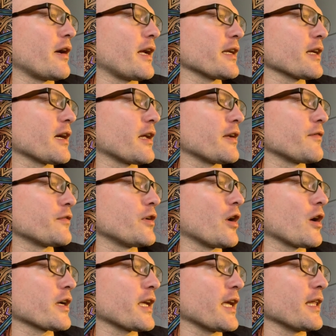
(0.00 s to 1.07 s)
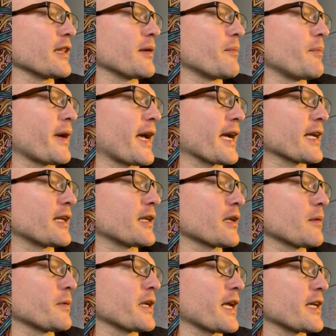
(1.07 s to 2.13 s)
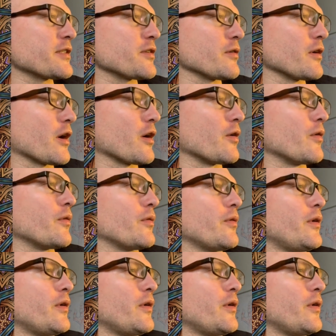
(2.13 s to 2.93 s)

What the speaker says: and kind of knocking them back a little bit as you go,